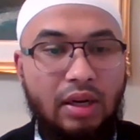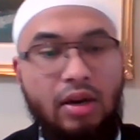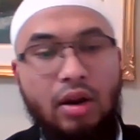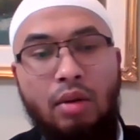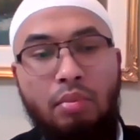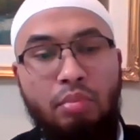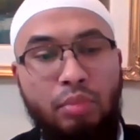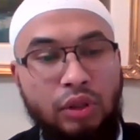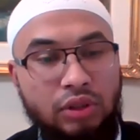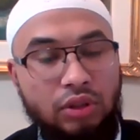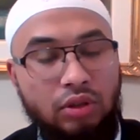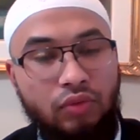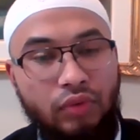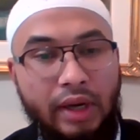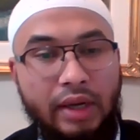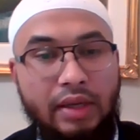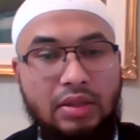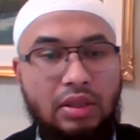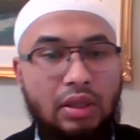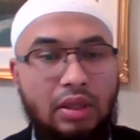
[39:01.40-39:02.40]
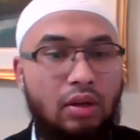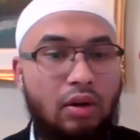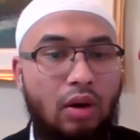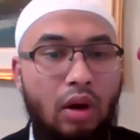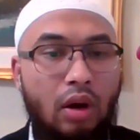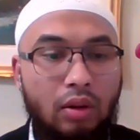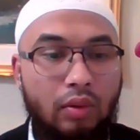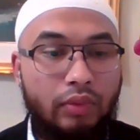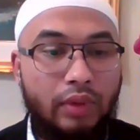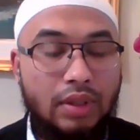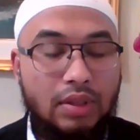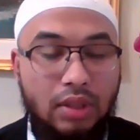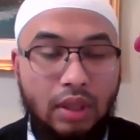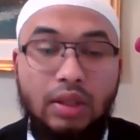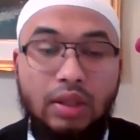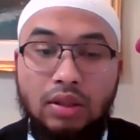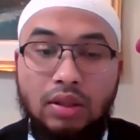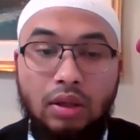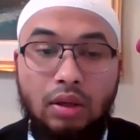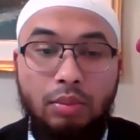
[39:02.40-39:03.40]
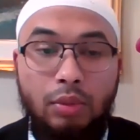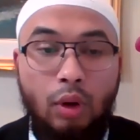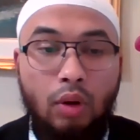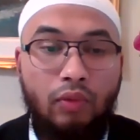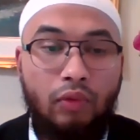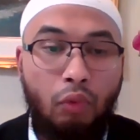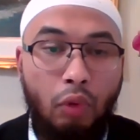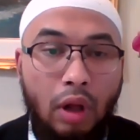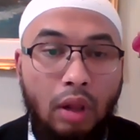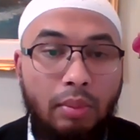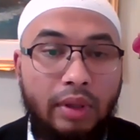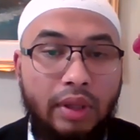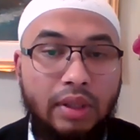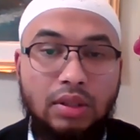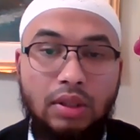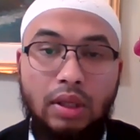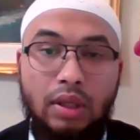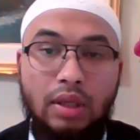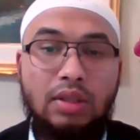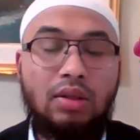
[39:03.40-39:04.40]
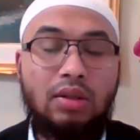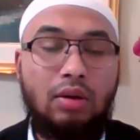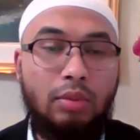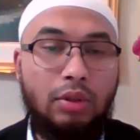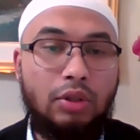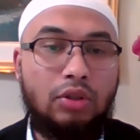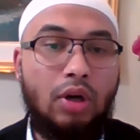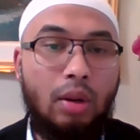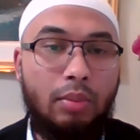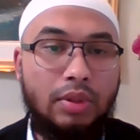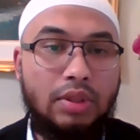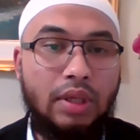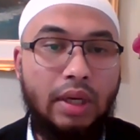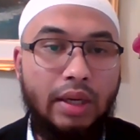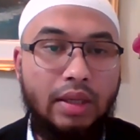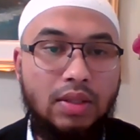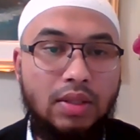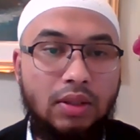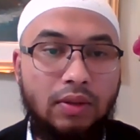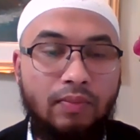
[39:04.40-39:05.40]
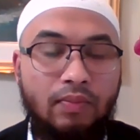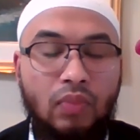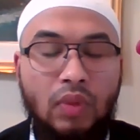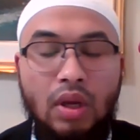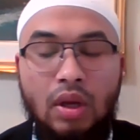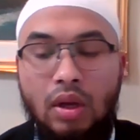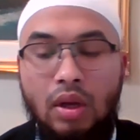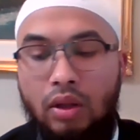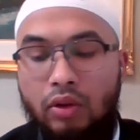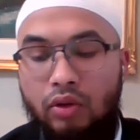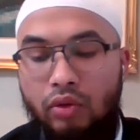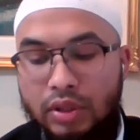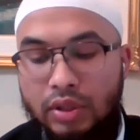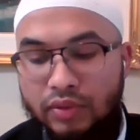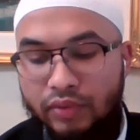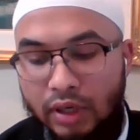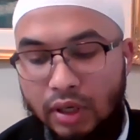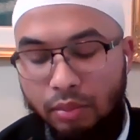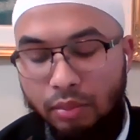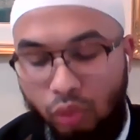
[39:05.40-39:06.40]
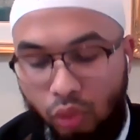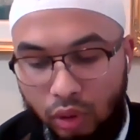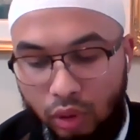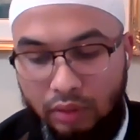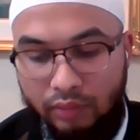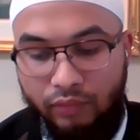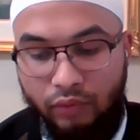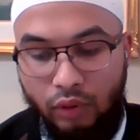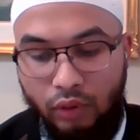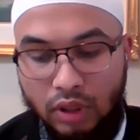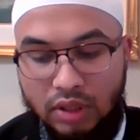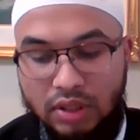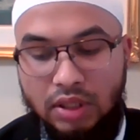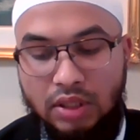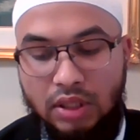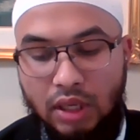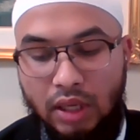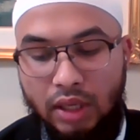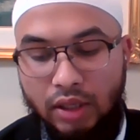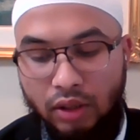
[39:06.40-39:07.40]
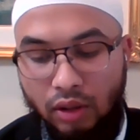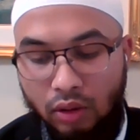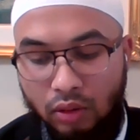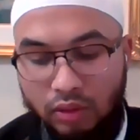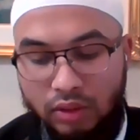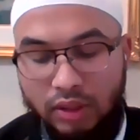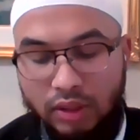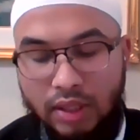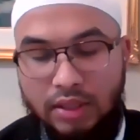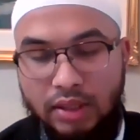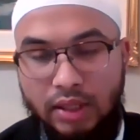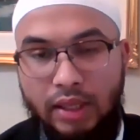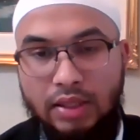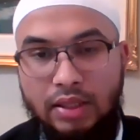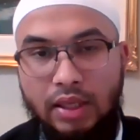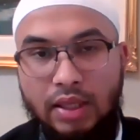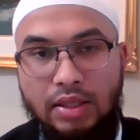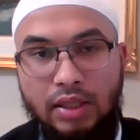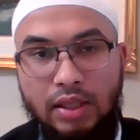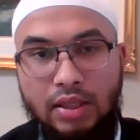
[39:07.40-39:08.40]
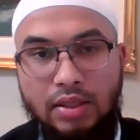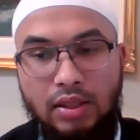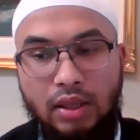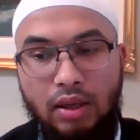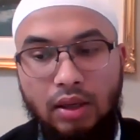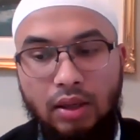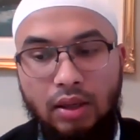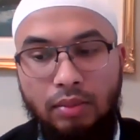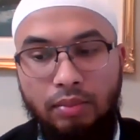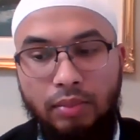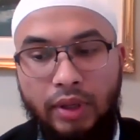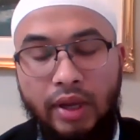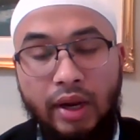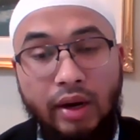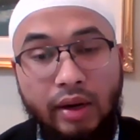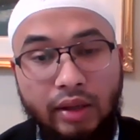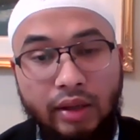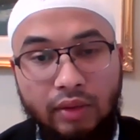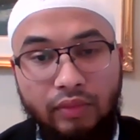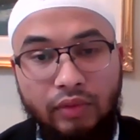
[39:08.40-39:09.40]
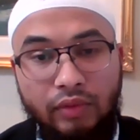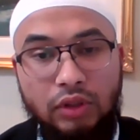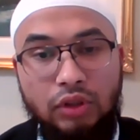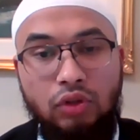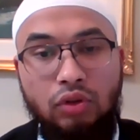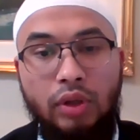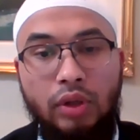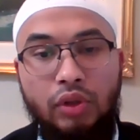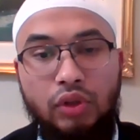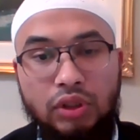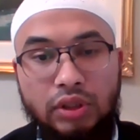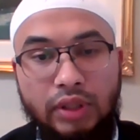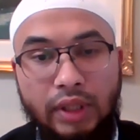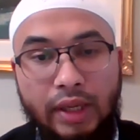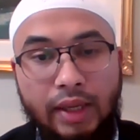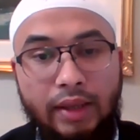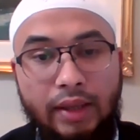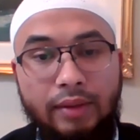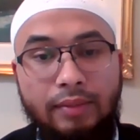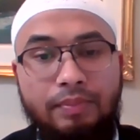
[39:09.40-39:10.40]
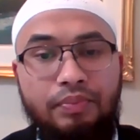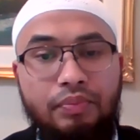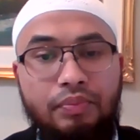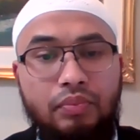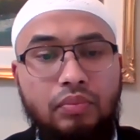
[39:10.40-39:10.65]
the numbers are rising and all of this, it's going to be overwhelming. It is going to be traumatizing. So it's very important for us as adults, as caregivers, to understand,